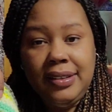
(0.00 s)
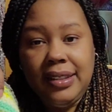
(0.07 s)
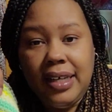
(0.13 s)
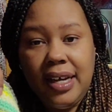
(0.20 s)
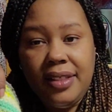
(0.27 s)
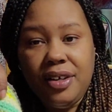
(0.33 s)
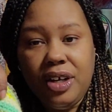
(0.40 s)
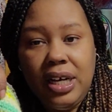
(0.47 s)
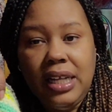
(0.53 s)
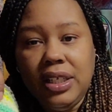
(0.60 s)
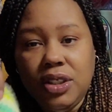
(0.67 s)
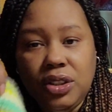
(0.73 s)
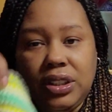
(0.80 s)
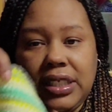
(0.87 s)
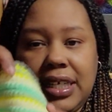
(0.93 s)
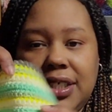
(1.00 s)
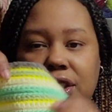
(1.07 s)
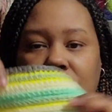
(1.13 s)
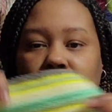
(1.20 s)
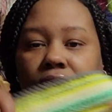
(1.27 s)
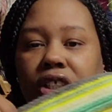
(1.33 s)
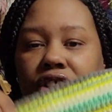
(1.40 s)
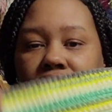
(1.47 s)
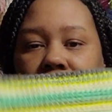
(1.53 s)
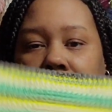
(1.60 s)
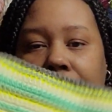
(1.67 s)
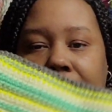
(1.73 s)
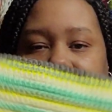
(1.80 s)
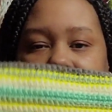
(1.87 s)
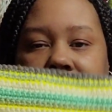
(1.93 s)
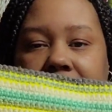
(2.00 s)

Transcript: other colors start jumping